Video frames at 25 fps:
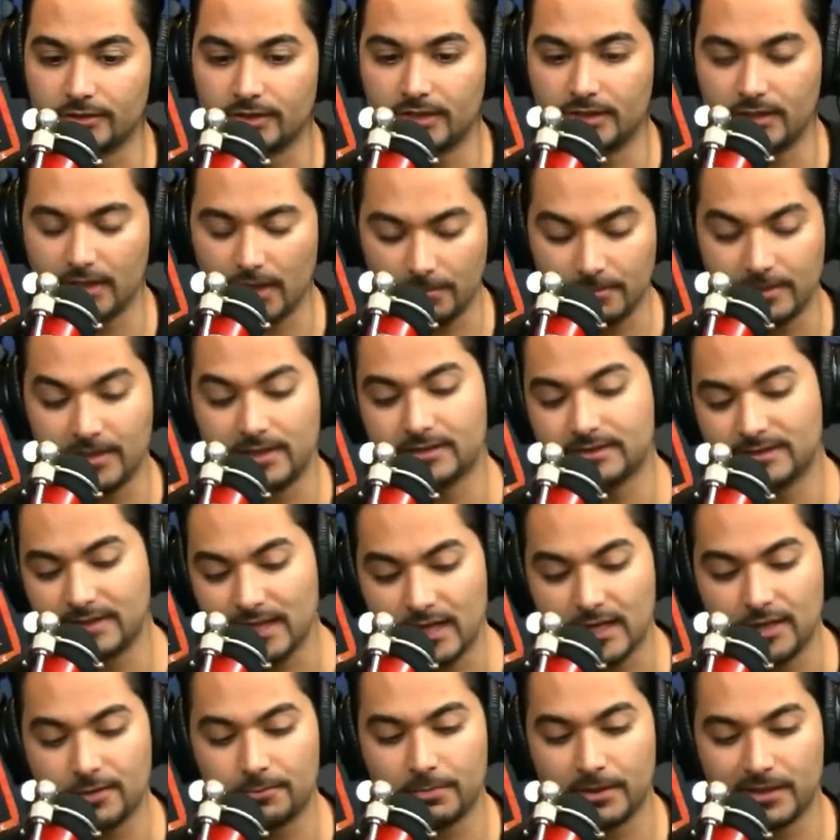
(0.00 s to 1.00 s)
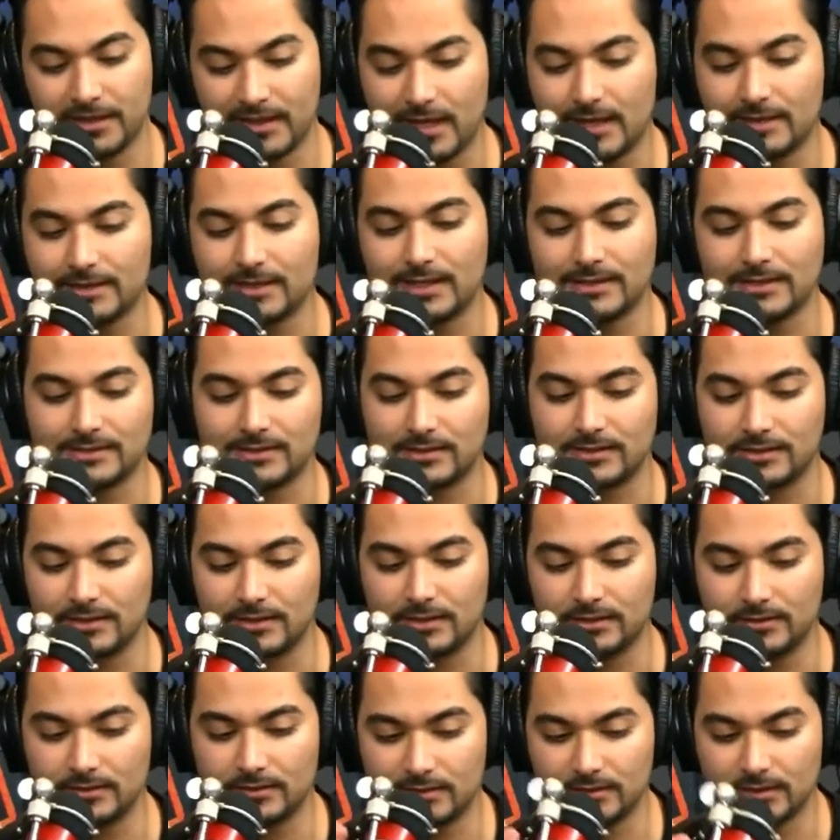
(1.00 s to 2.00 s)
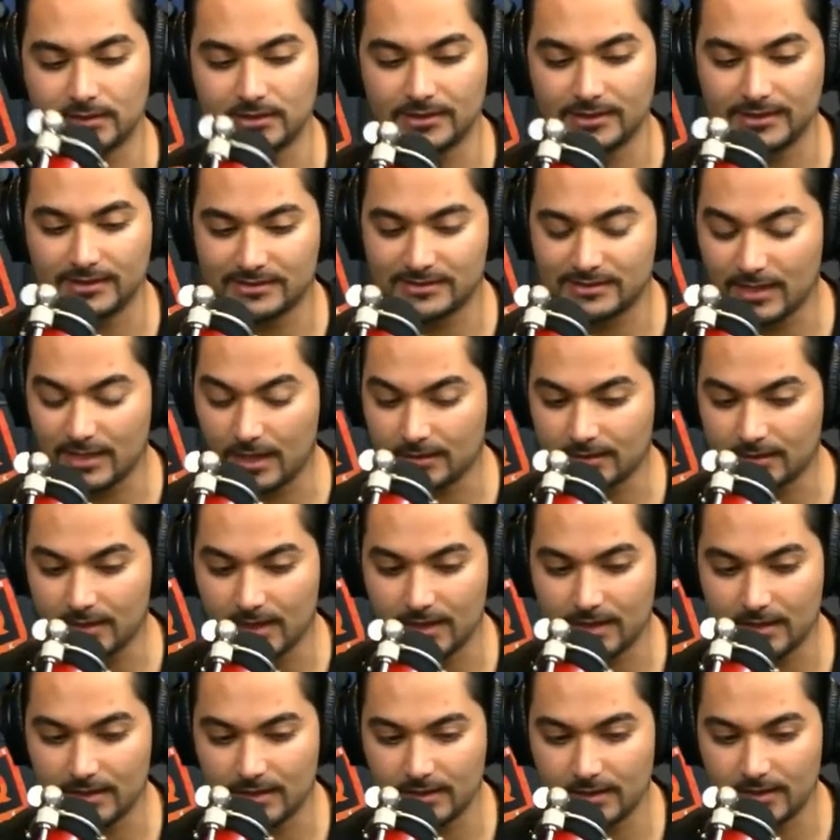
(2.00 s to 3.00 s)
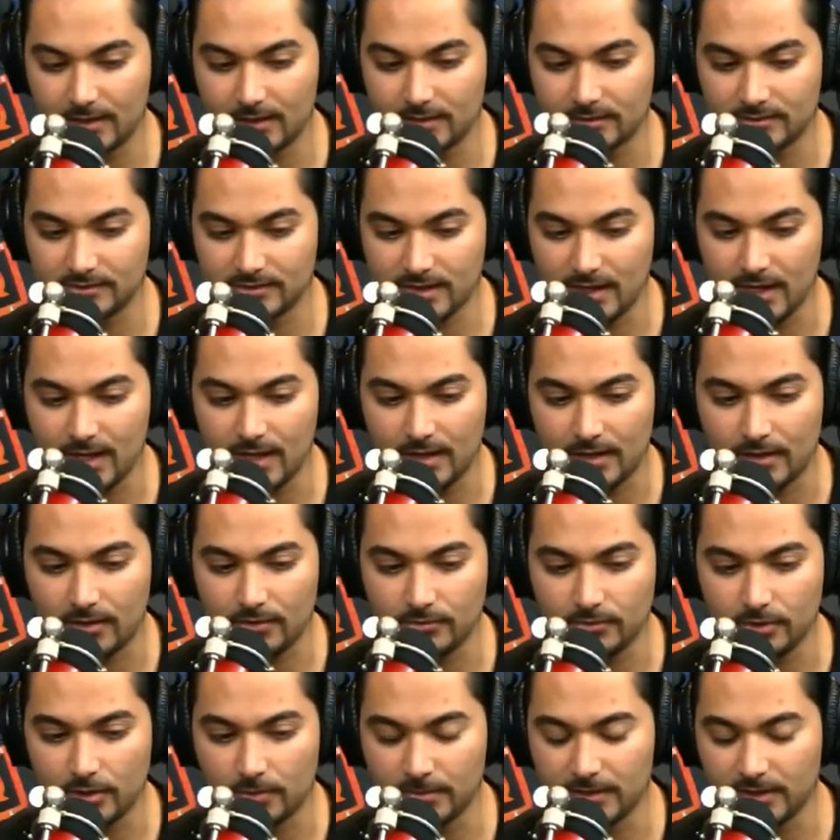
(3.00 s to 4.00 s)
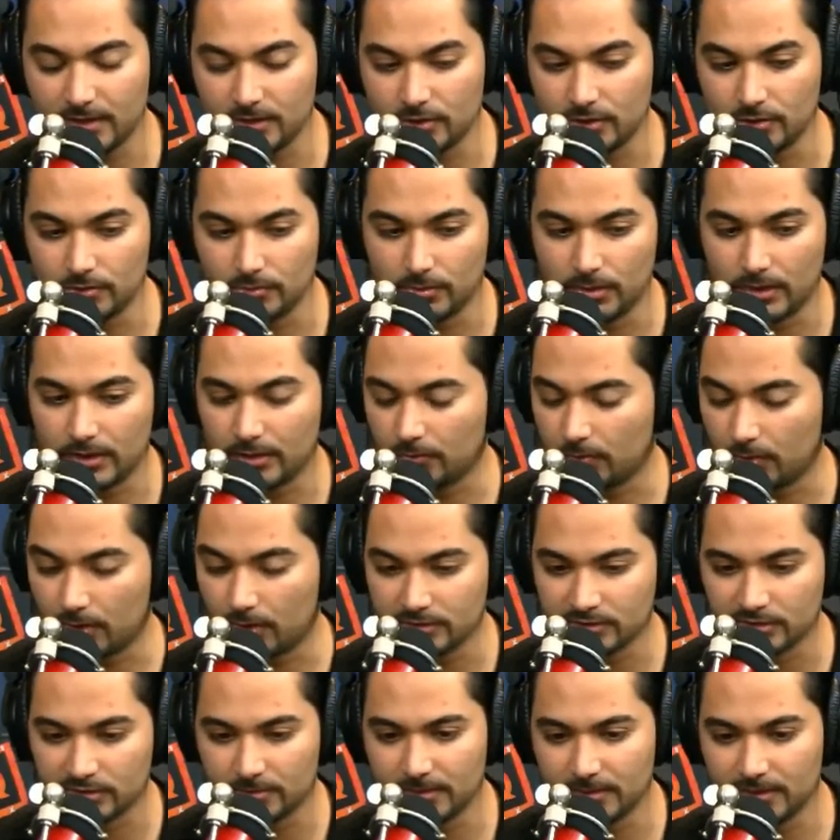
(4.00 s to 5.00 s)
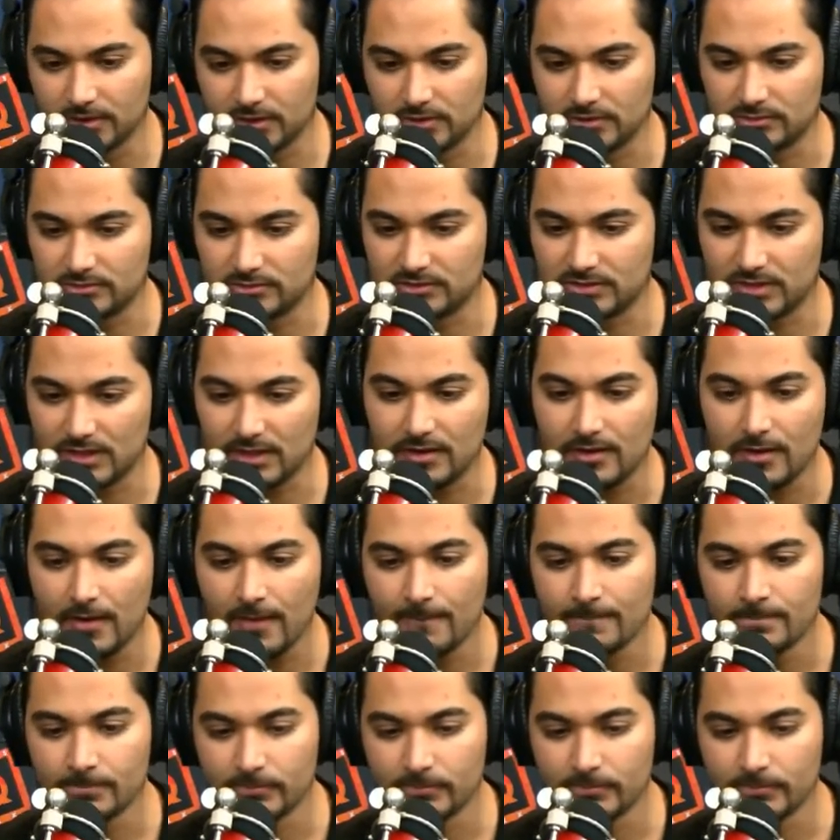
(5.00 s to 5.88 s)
It, I mean, it did, but not not to the to the extent that it is now. Nobody knew what it was. Nobody used it.